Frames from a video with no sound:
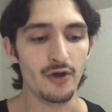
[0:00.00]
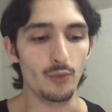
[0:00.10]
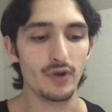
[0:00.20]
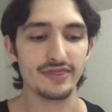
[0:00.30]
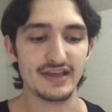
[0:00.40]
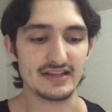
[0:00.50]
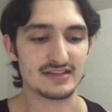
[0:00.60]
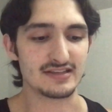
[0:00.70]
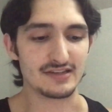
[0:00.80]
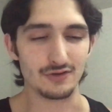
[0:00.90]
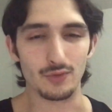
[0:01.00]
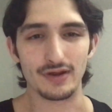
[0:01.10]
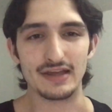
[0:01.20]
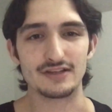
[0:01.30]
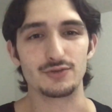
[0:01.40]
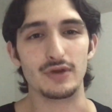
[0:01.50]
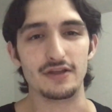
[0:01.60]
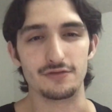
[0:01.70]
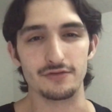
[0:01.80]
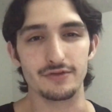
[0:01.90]
one that's still working its way
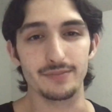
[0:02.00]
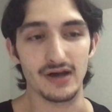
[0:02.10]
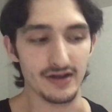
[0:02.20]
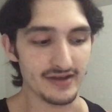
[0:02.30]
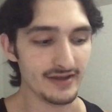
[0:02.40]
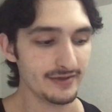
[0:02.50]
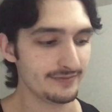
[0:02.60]
through the body.